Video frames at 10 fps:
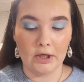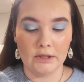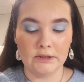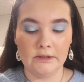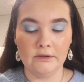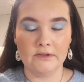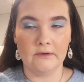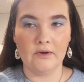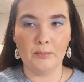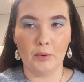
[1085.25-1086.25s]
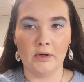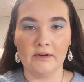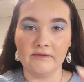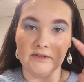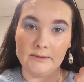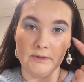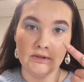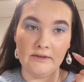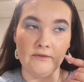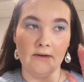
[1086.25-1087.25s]
Concealer is very important,
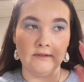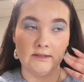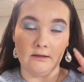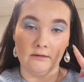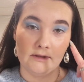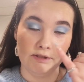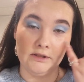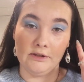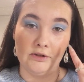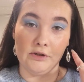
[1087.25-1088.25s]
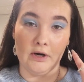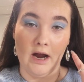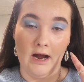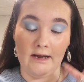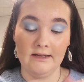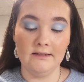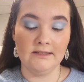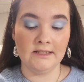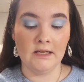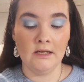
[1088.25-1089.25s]
especially if you have discoloration under your eyes.